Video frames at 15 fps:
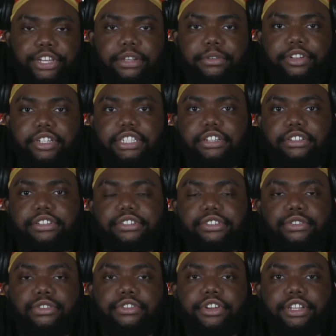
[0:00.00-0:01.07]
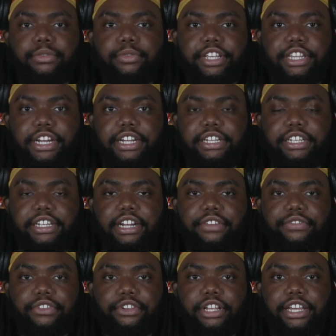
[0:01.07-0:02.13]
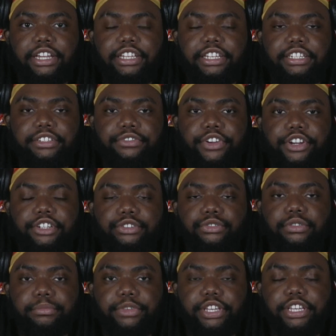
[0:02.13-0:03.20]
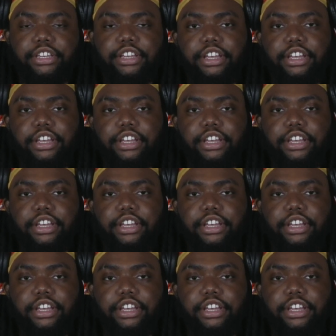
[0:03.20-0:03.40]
able to tell this story in the way that I did, I feel like is very true to me